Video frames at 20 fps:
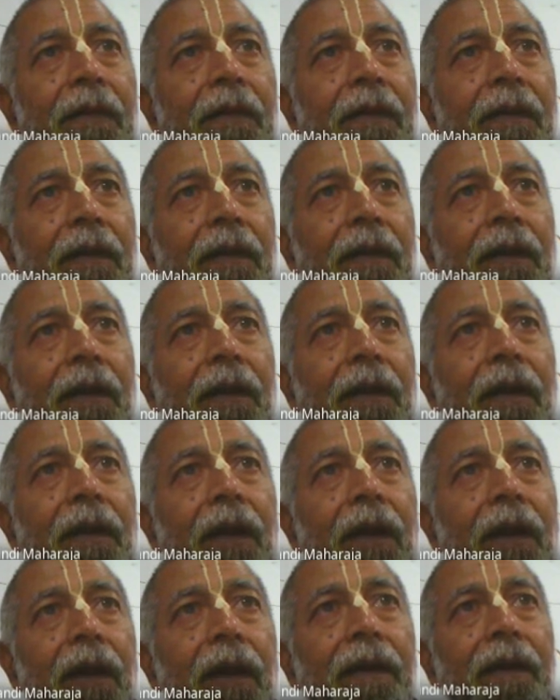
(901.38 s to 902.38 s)

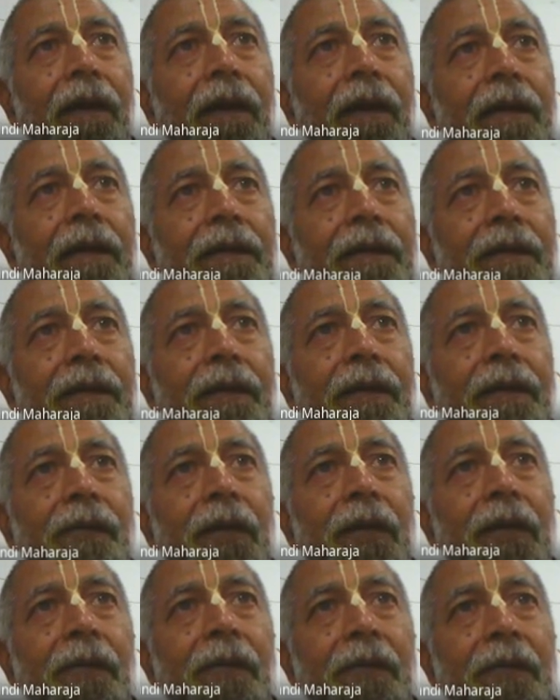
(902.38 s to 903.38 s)
arises when he meets
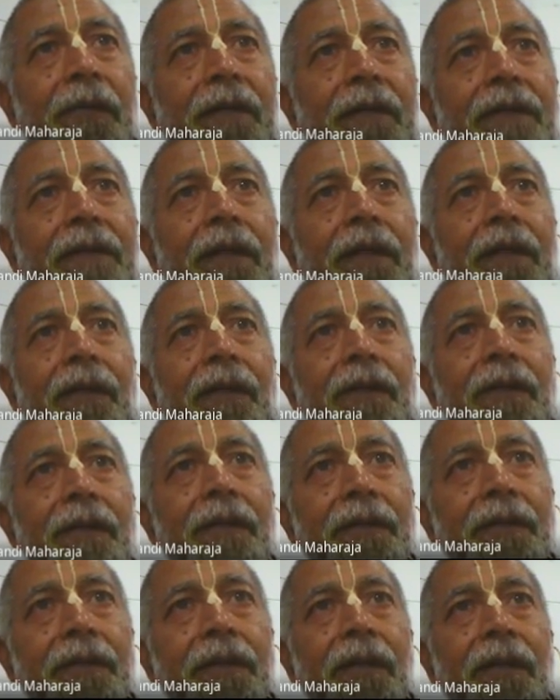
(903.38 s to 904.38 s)
a rasika
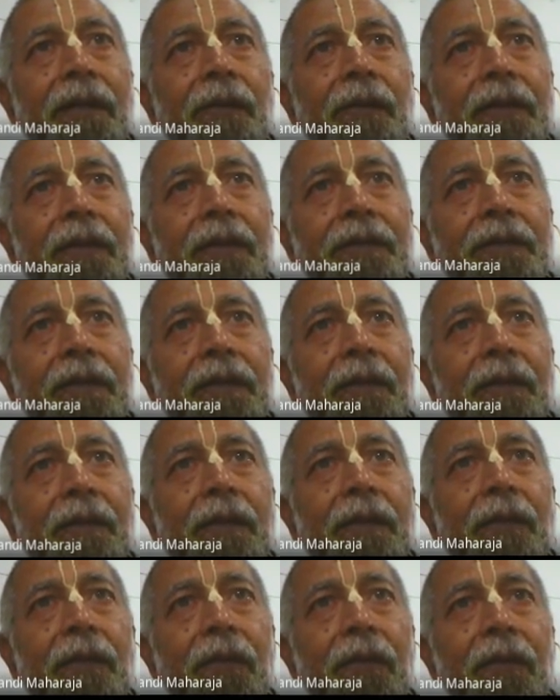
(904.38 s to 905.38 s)
vaishnava who
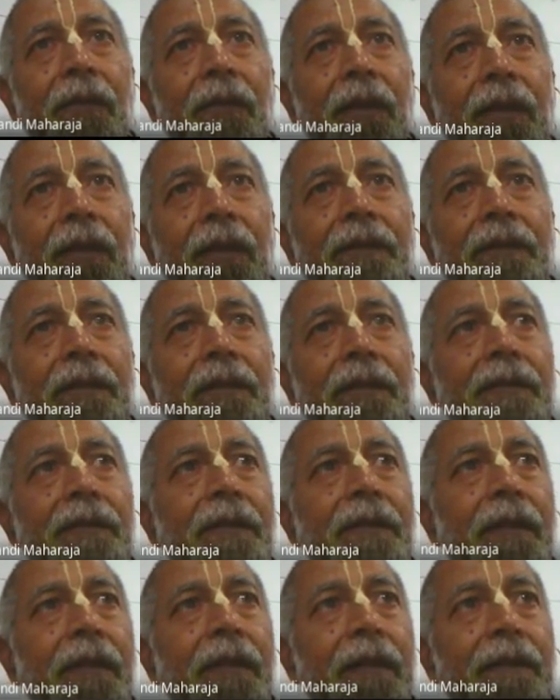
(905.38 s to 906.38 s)
relates at the
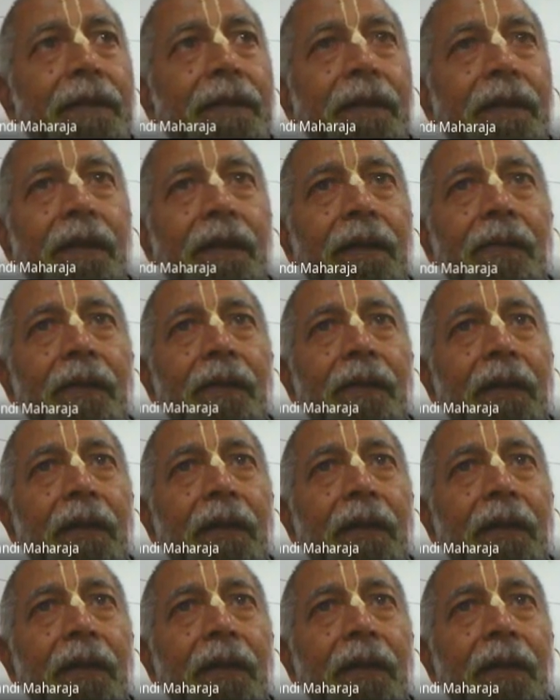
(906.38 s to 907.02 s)
nectar of hari.